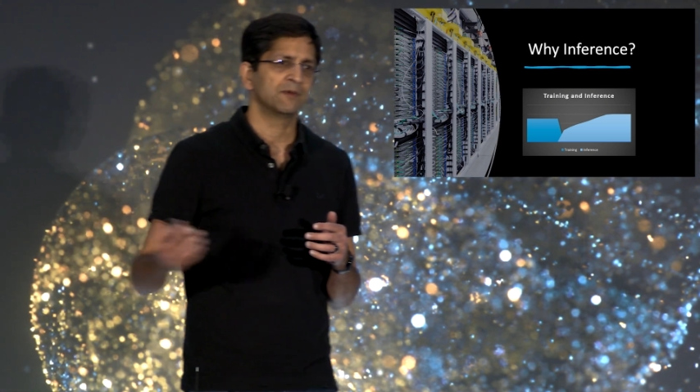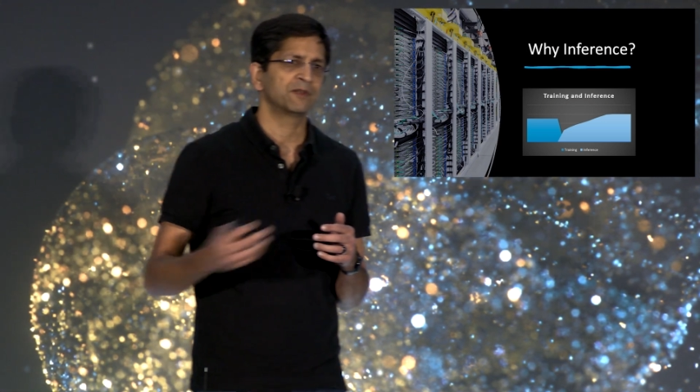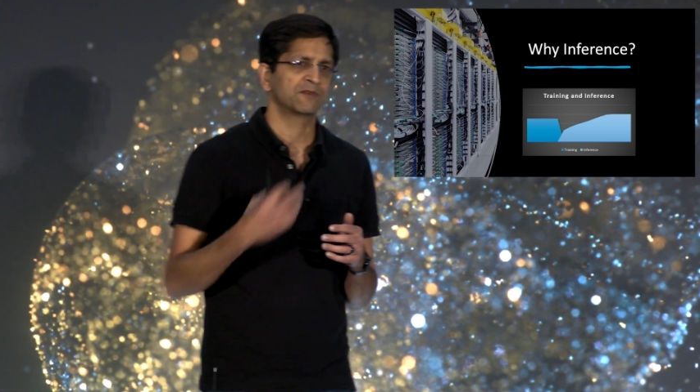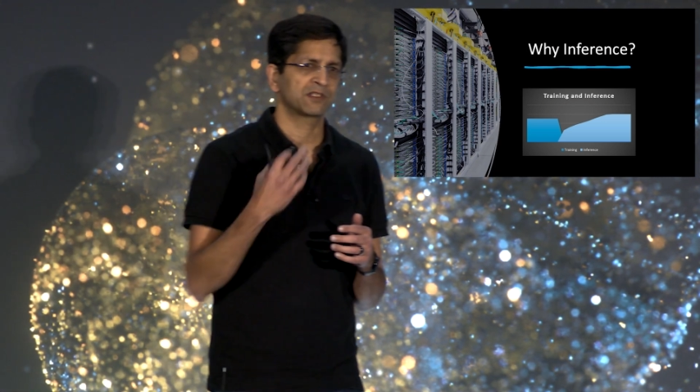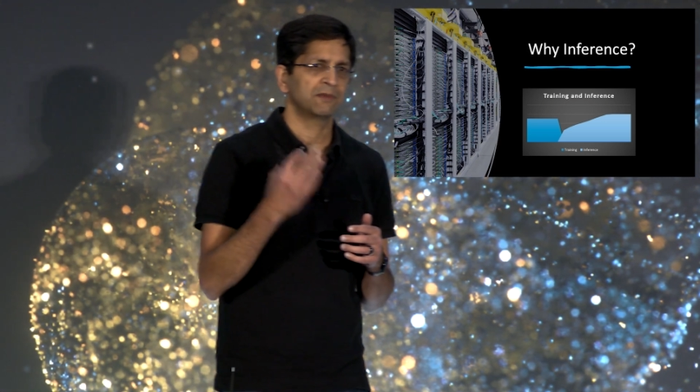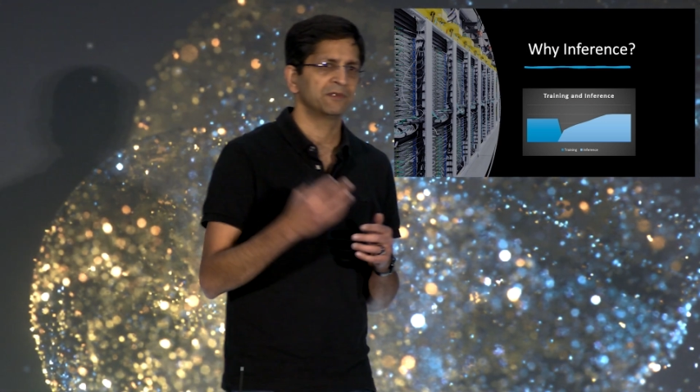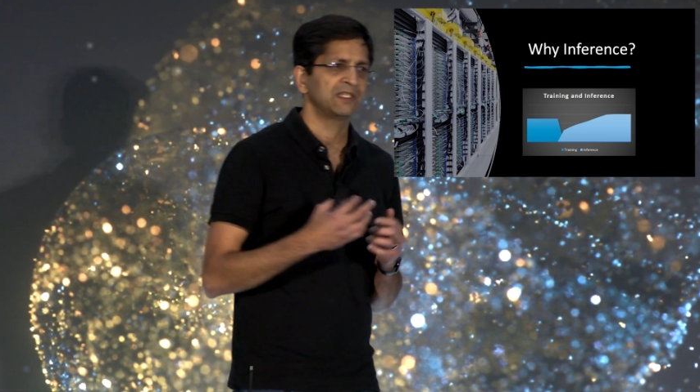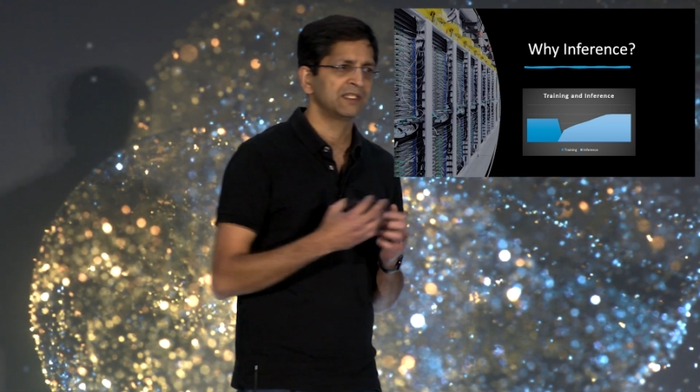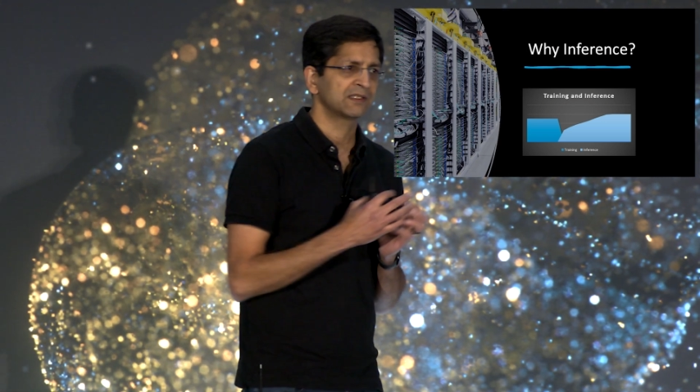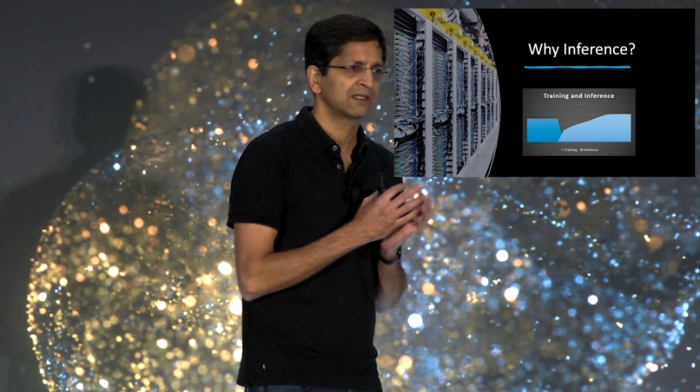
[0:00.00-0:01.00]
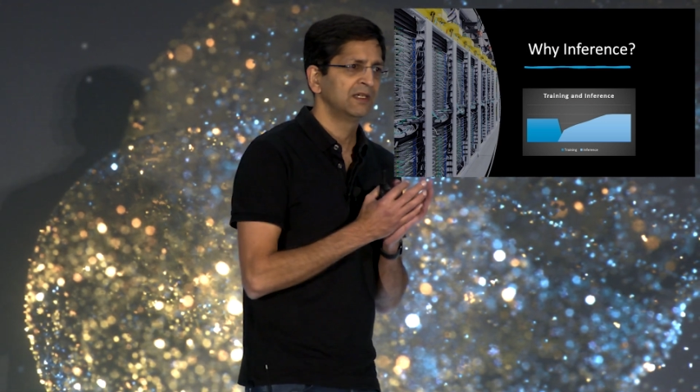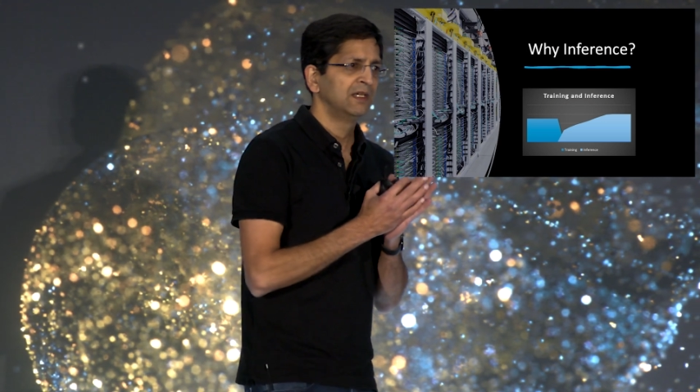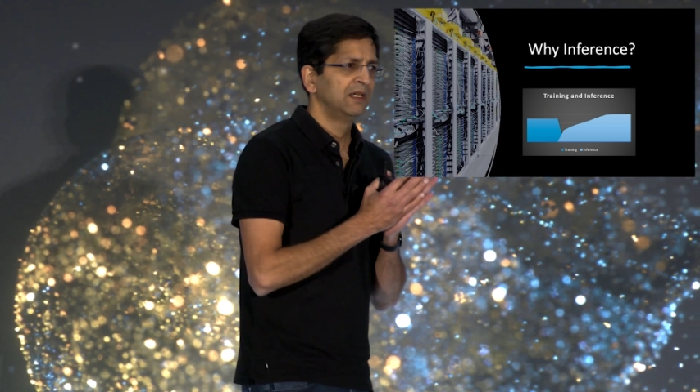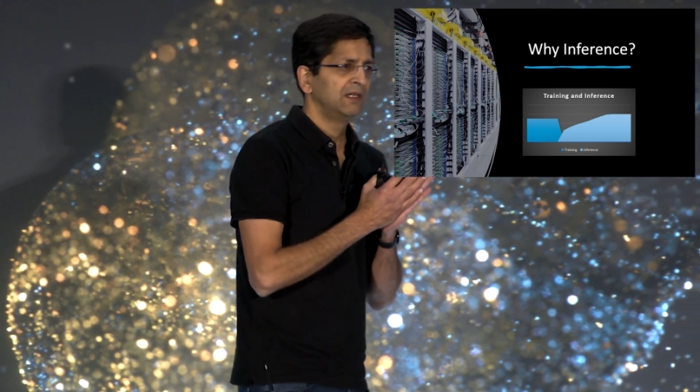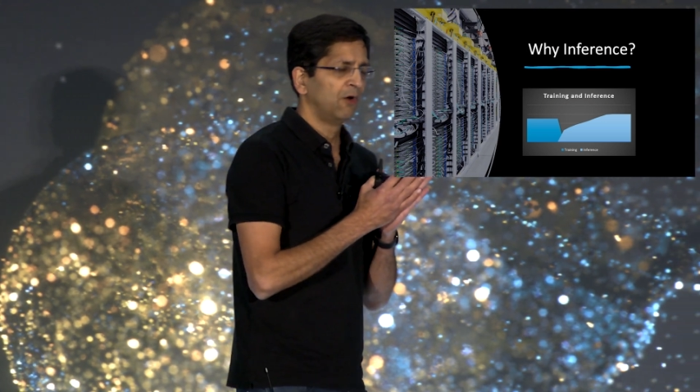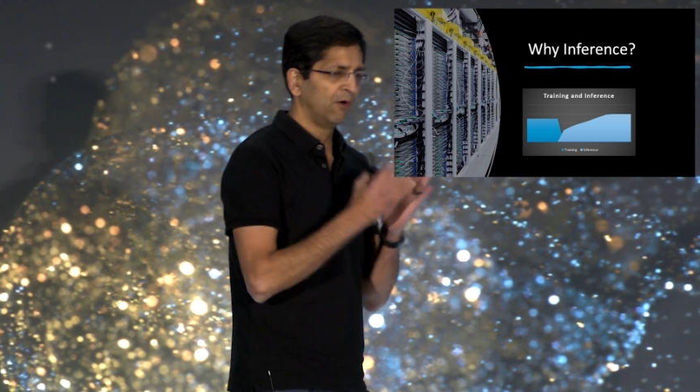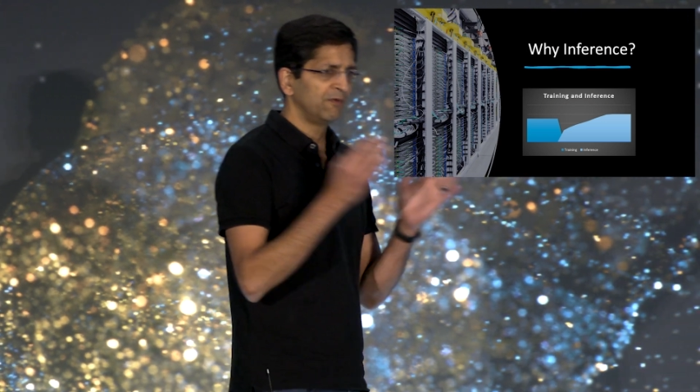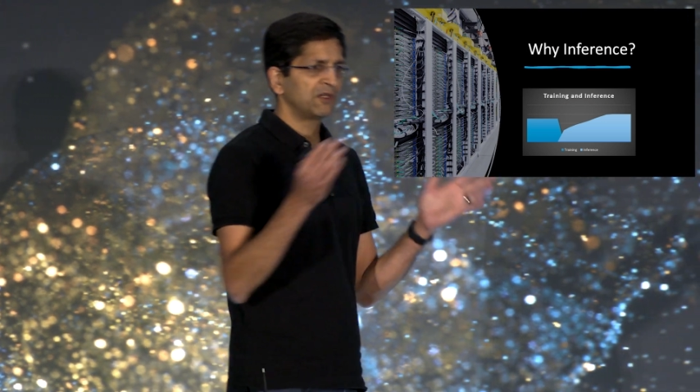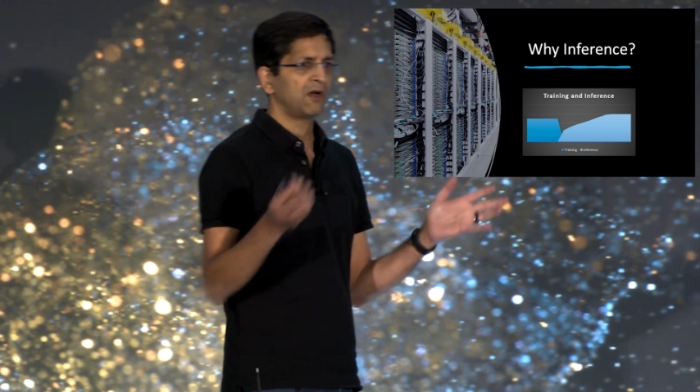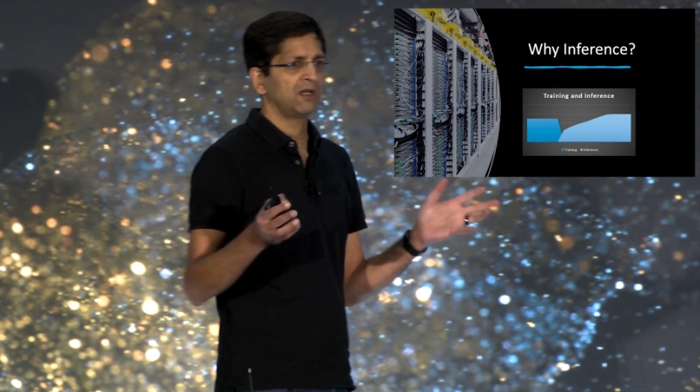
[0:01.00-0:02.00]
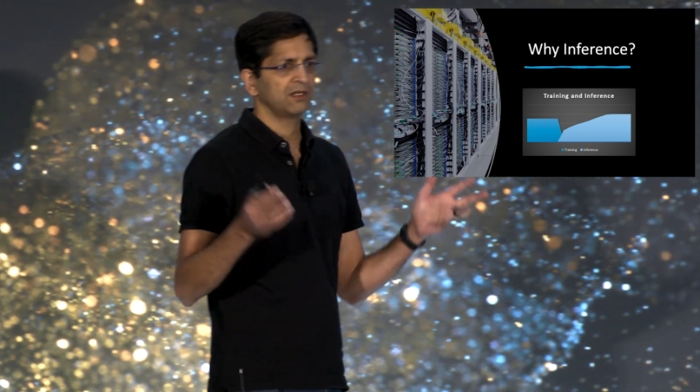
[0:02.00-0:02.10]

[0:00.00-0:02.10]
And for some of these, overall,